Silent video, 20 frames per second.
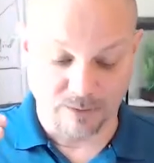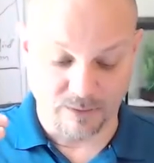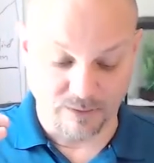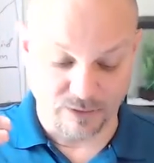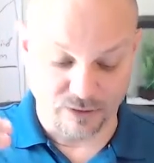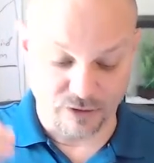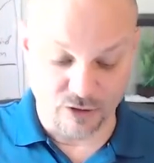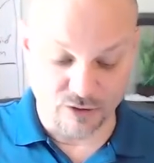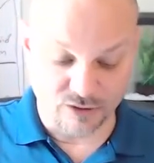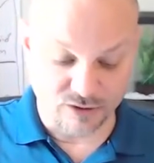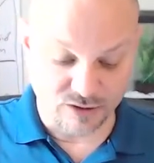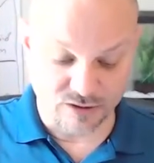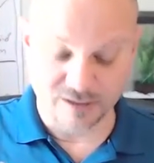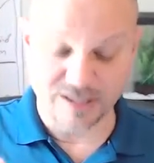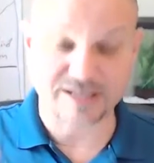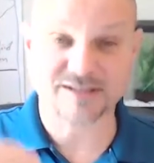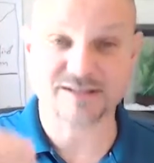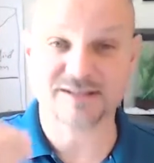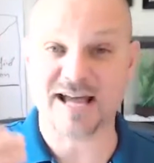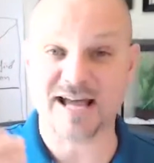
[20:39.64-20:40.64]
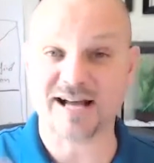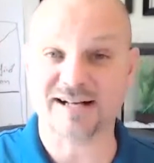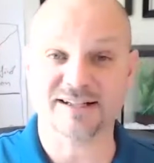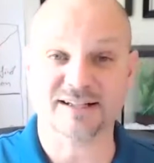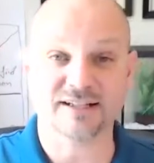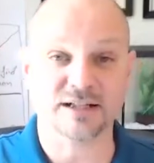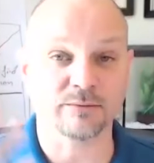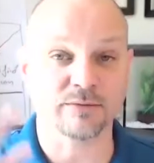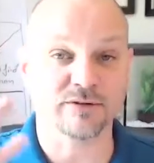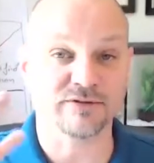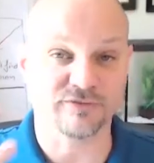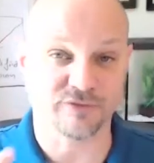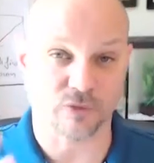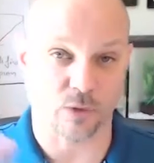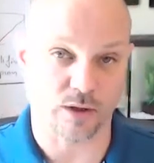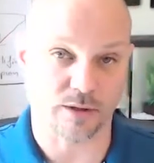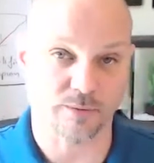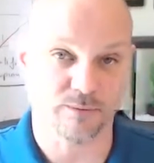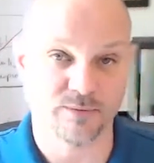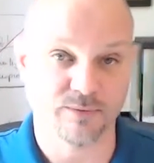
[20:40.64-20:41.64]
that's tactic number
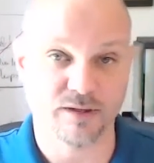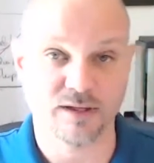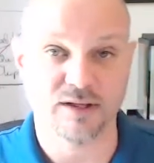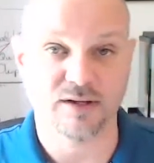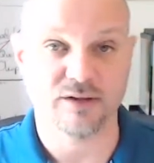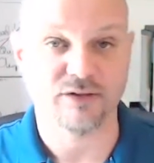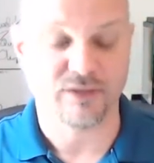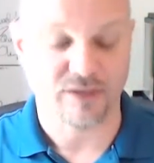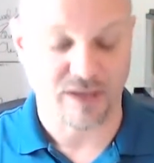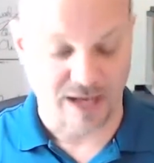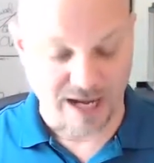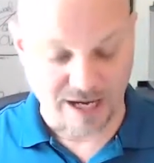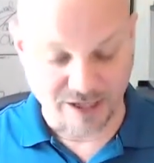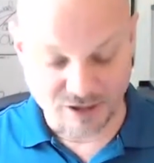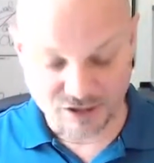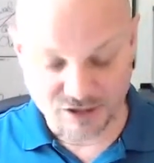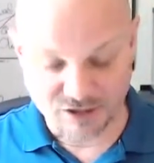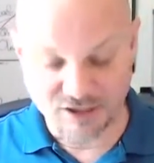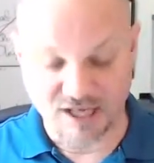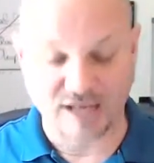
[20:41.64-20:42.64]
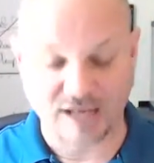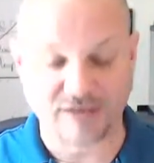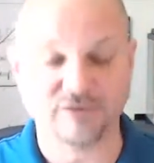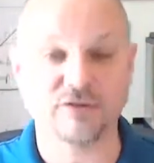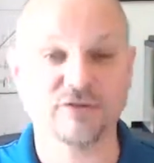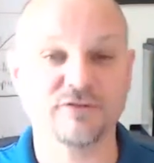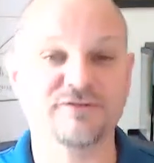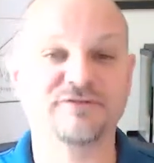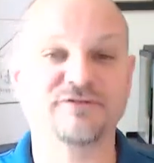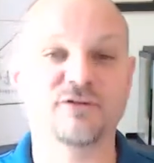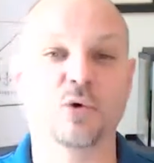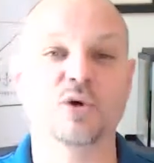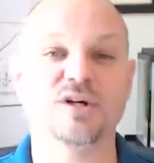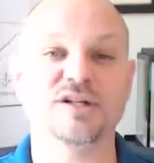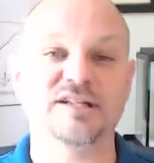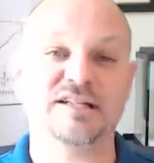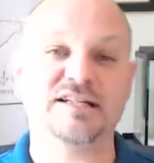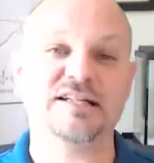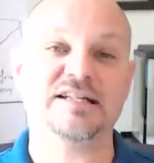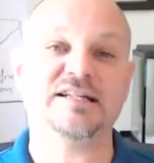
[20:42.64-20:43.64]
4. I just gave you
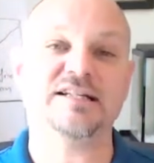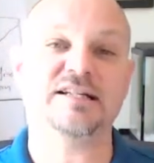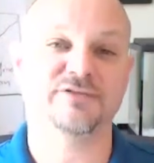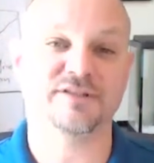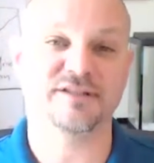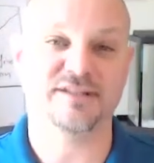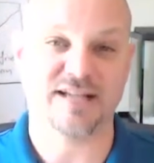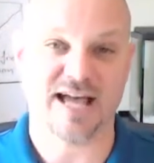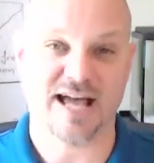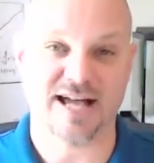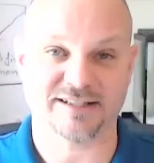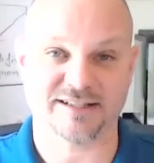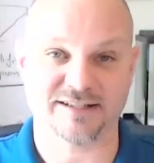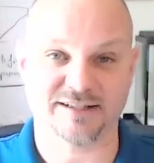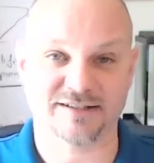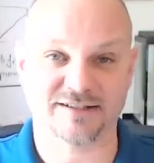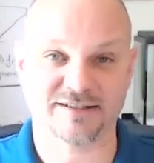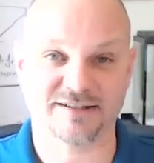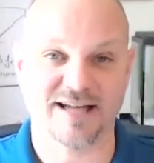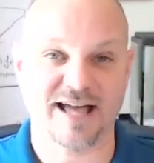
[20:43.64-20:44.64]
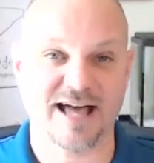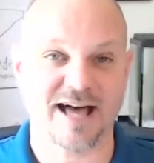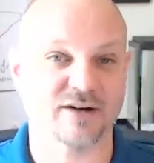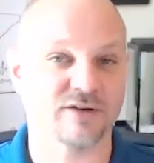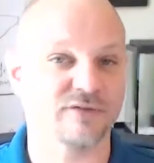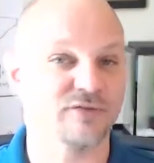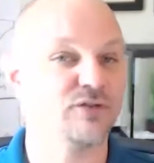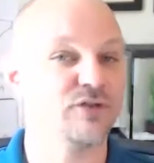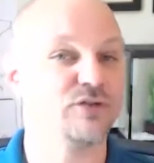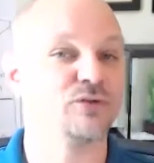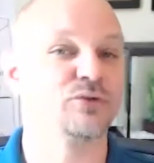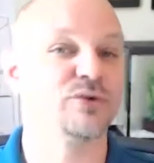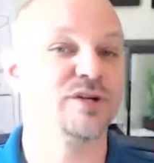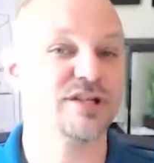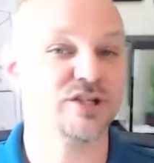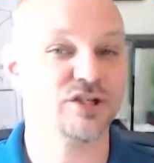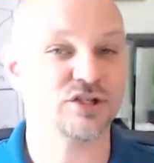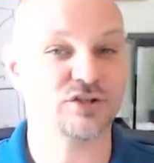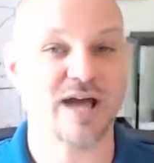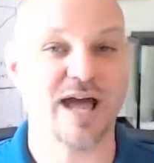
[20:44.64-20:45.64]
14 different tactics out of
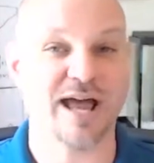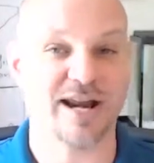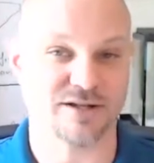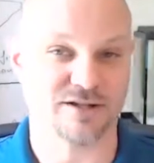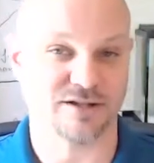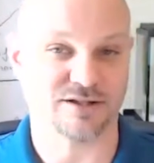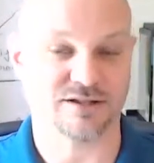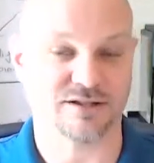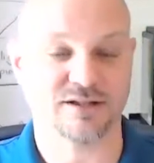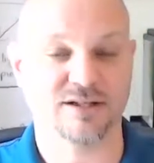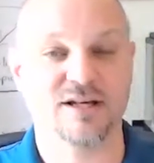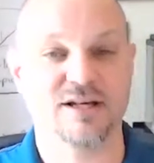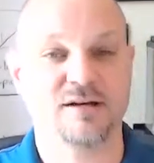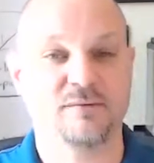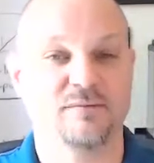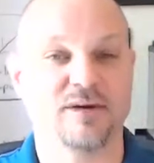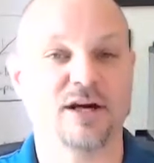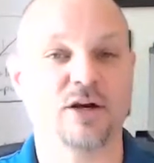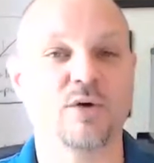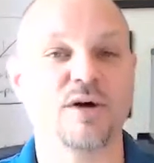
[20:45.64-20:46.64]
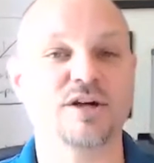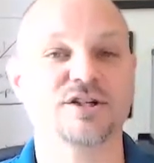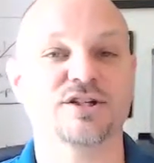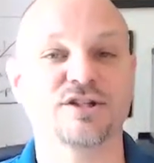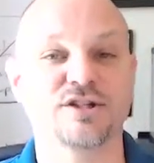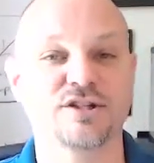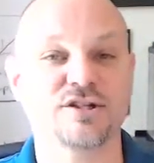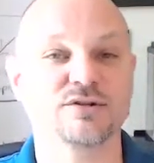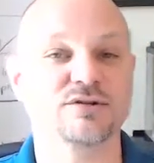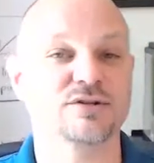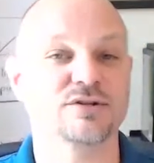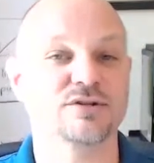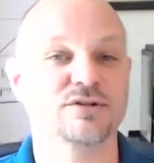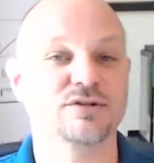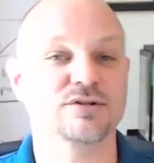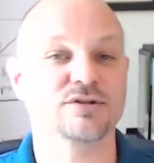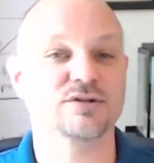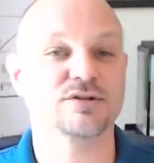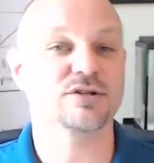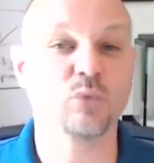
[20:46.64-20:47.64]
3 strategies. My question to you is going to
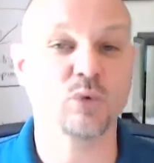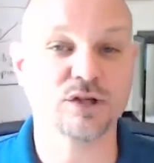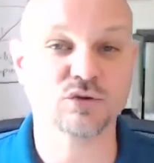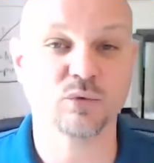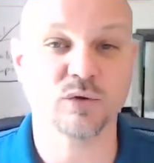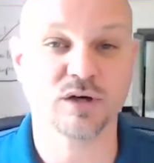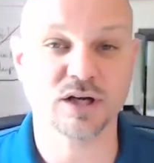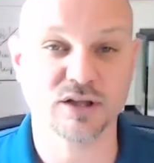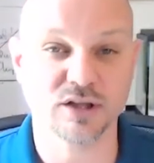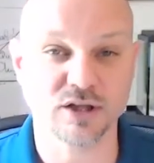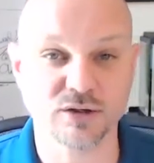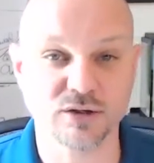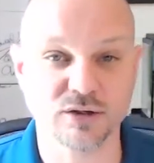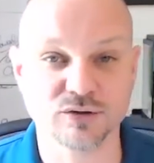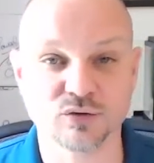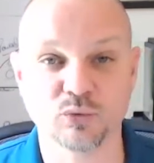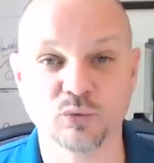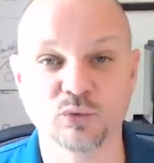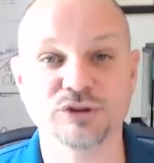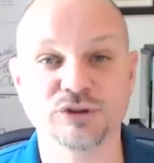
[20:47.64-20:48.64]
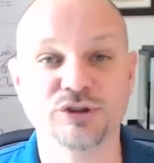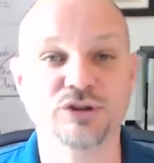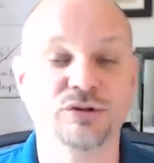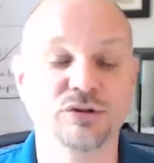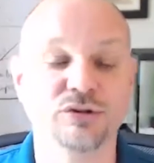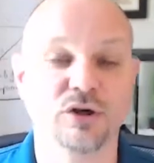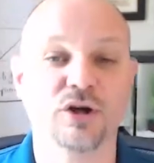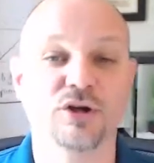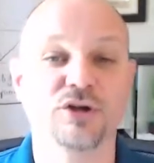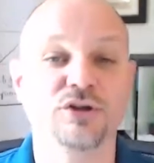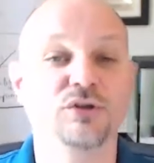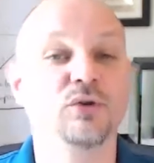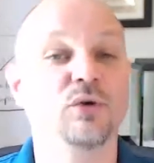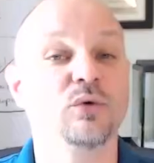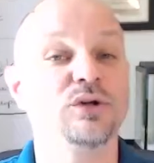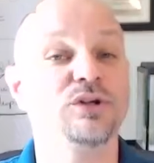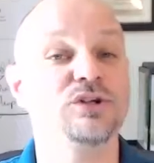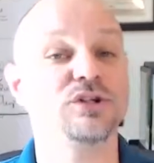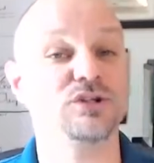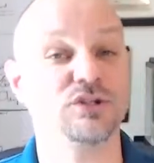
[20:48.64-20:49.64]
be, which one of those are you
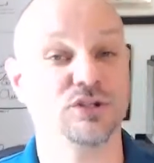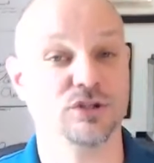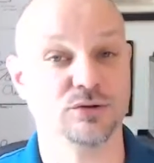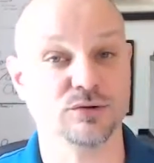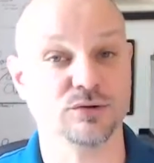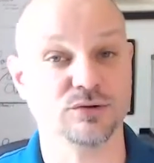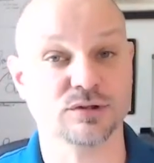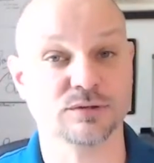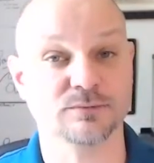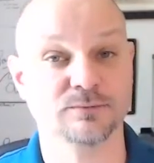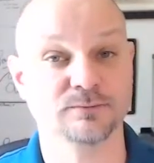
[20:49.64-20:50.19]
going to use?